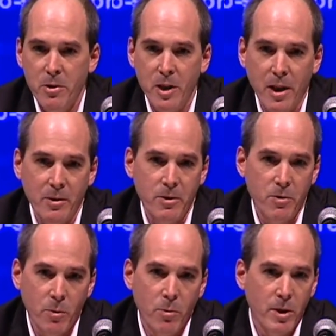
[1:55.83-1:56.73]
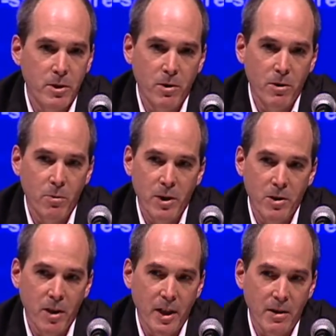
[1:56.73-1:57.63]
channels through which you could
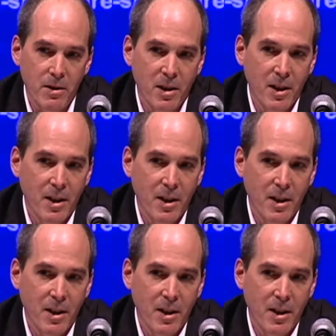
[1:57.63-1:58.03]
reach audience.